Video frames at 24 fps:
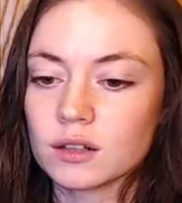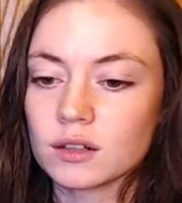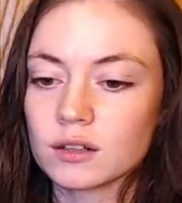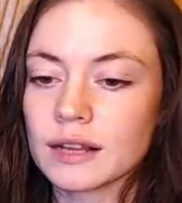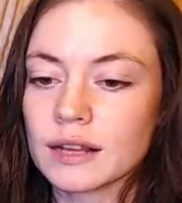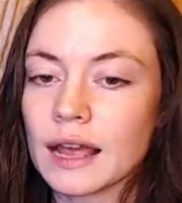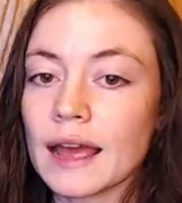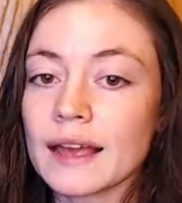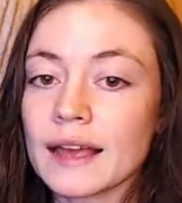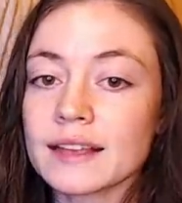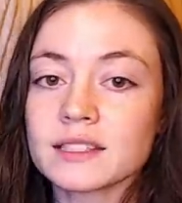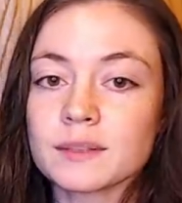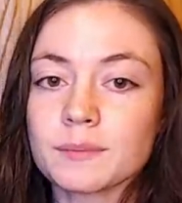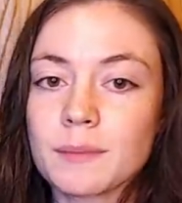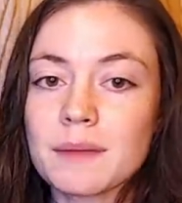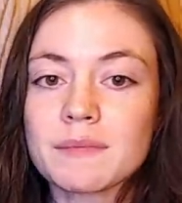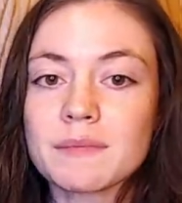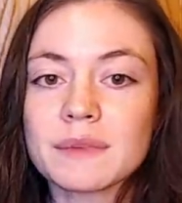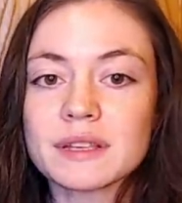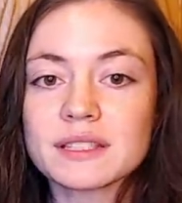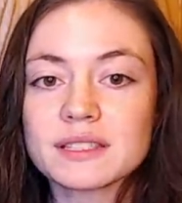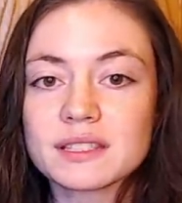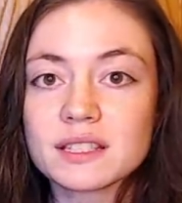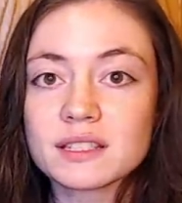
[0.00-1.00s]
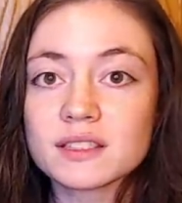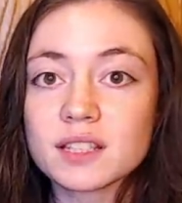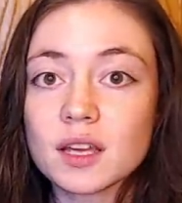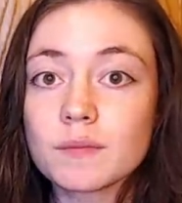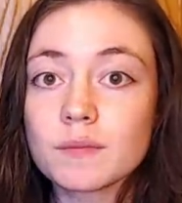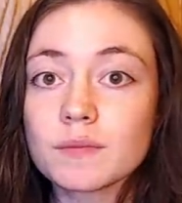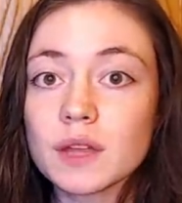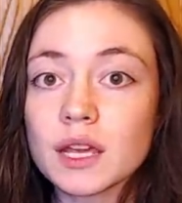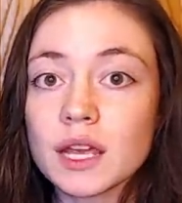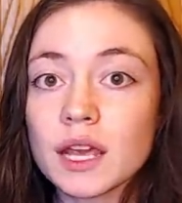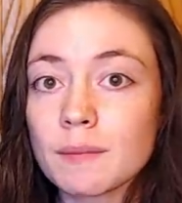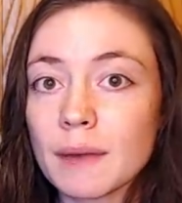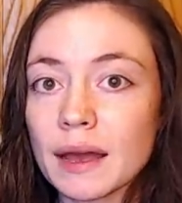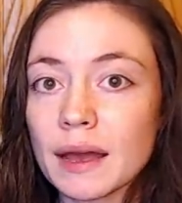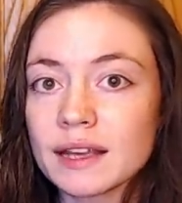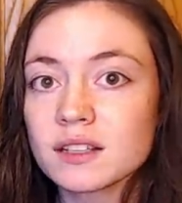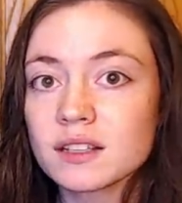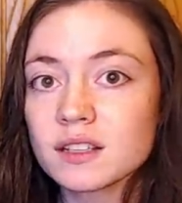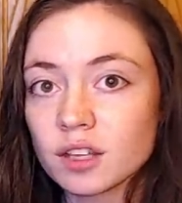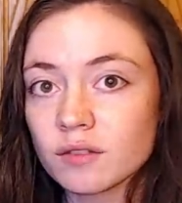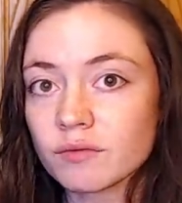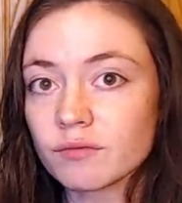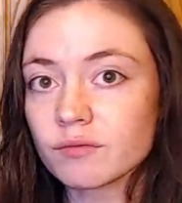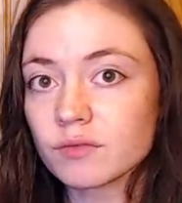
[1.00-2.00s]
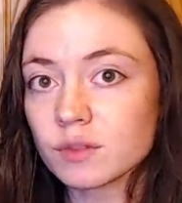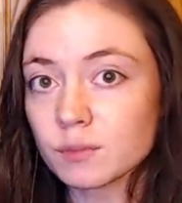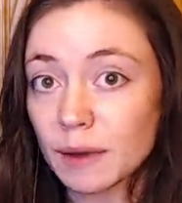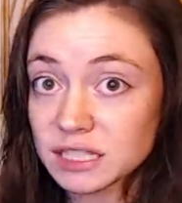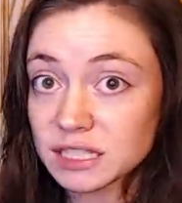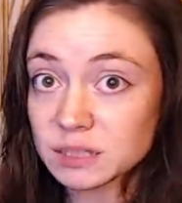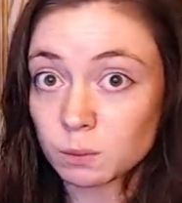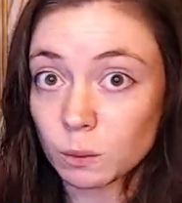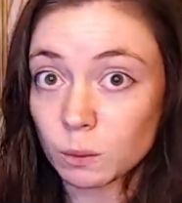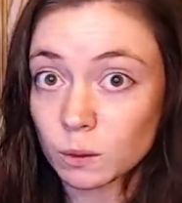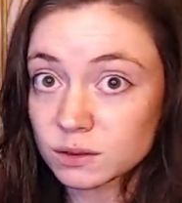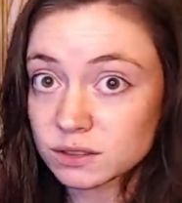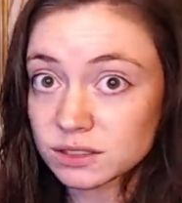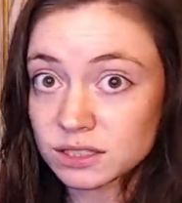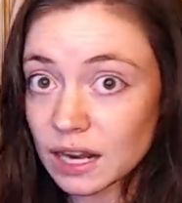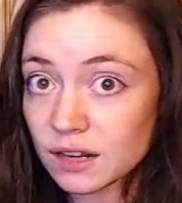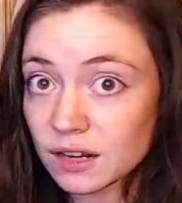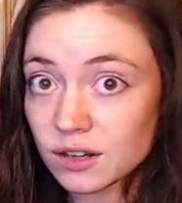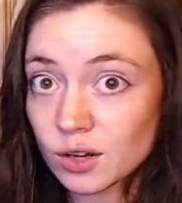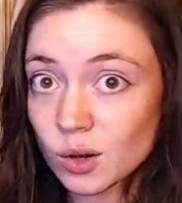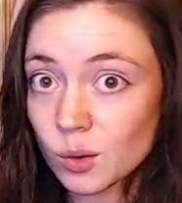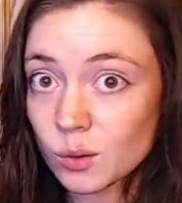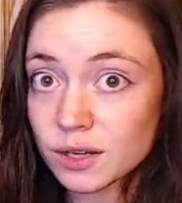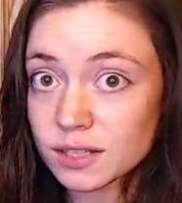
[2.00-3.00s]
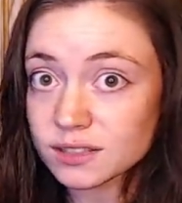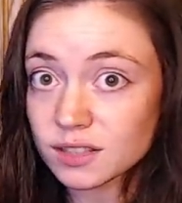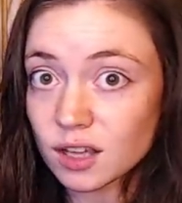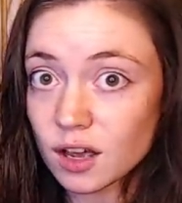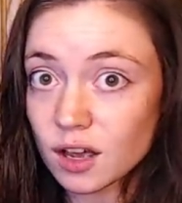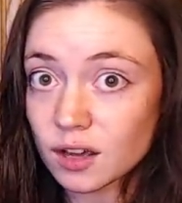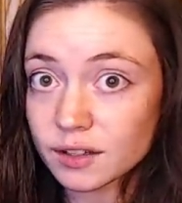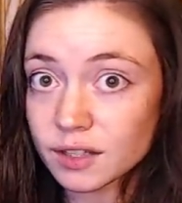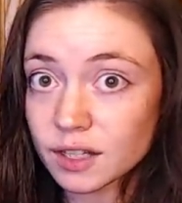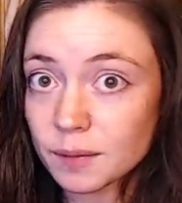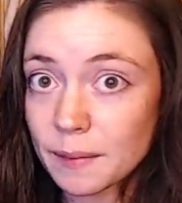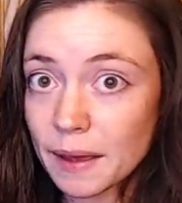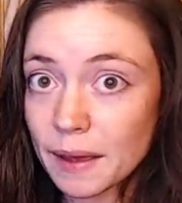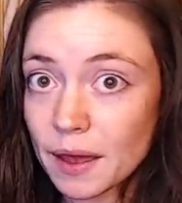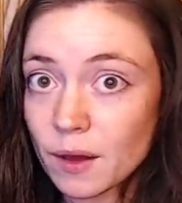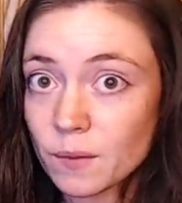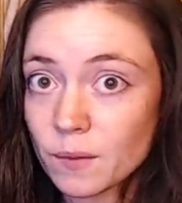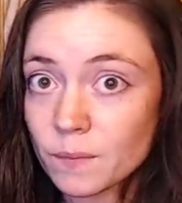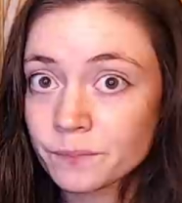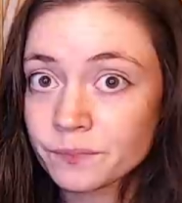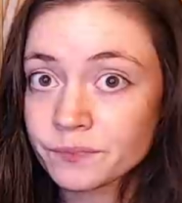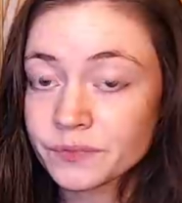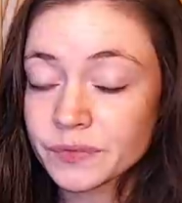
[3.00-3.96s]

Guys, am I missing something? Am I supposed to not know what he's talking about?